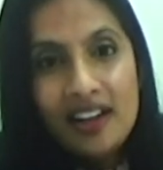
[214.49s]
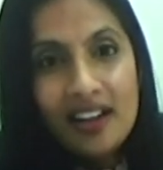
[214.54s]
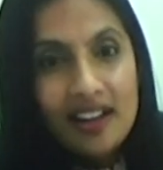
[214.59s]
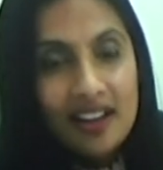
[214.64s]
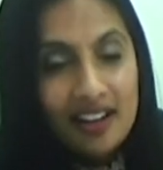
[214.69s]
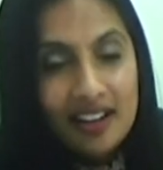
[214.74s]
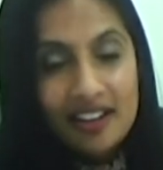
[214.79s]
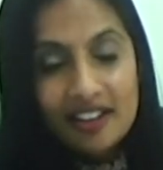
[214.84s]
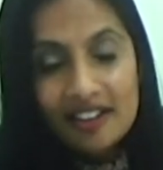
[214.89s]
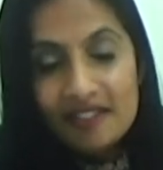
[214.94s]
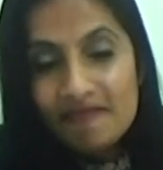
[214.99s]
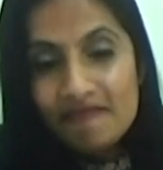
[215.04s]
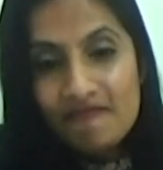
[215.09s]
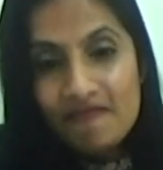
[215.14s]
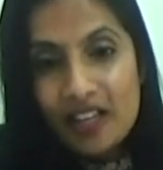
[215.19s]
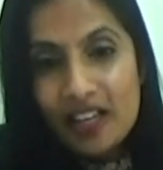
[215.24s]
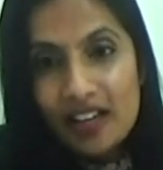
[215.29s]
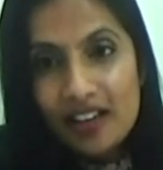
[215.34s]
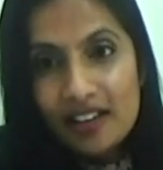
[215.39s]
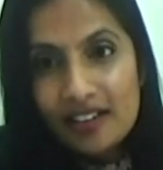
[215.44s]

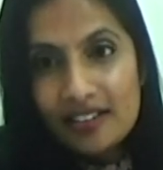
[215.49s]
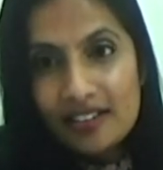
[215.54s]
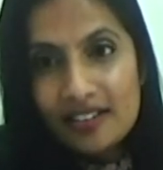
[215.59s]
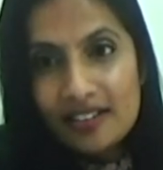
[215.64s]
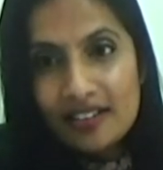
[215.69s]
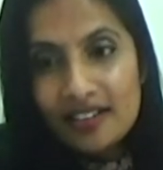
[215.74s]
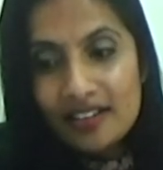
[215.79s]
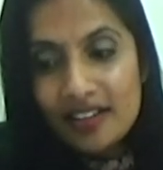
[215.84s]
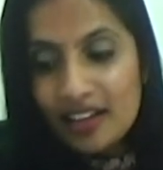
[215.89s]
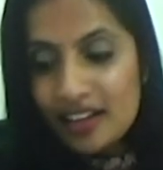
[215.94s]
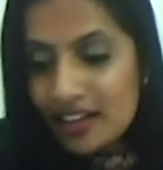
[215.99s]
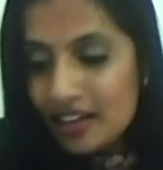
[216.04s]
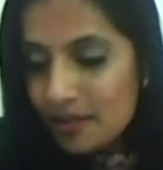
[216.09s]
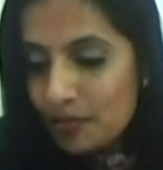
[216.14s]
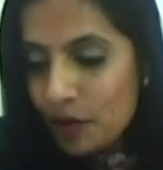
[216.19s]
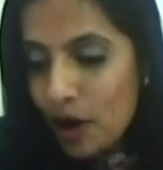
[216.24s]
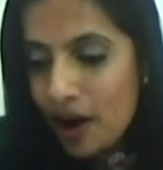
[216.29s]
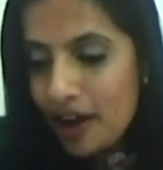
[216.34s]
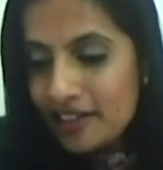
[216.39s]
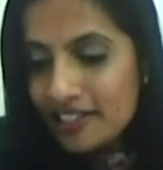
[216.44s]

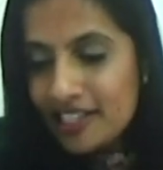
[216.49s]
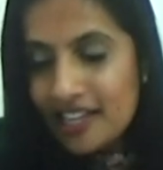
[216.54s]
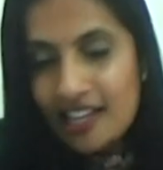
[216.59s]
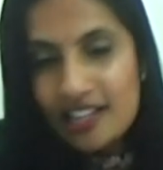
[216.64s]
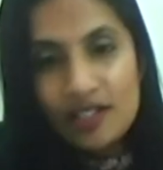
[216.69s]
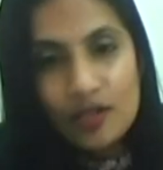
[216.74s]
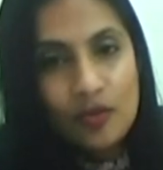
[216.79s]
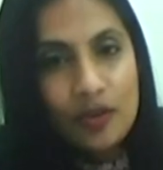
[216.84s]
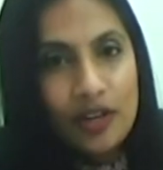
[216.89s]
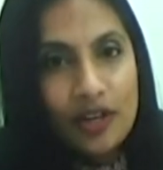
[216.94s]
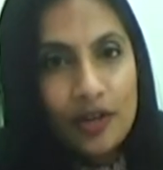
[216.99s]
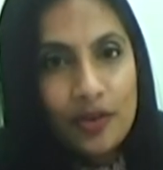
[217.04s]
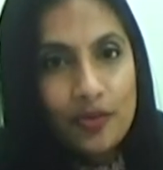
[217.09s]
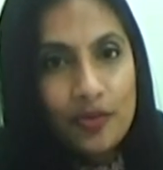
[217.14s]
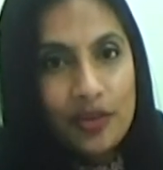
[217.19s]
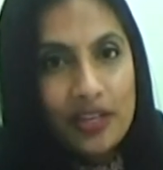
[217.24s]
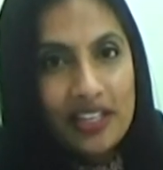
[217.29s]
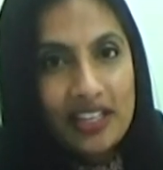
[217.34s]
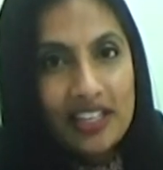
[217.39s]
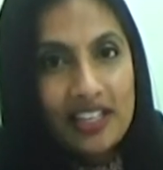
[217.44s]
a process where
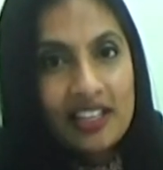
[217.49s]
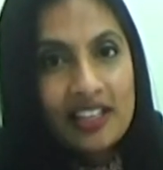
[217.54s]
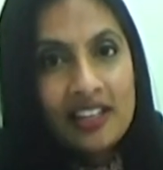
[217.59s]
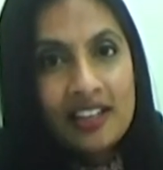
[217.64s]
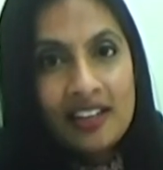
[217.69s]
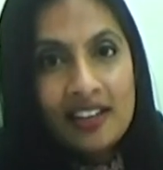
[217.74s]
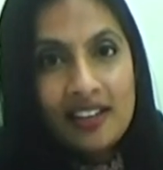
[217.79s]
we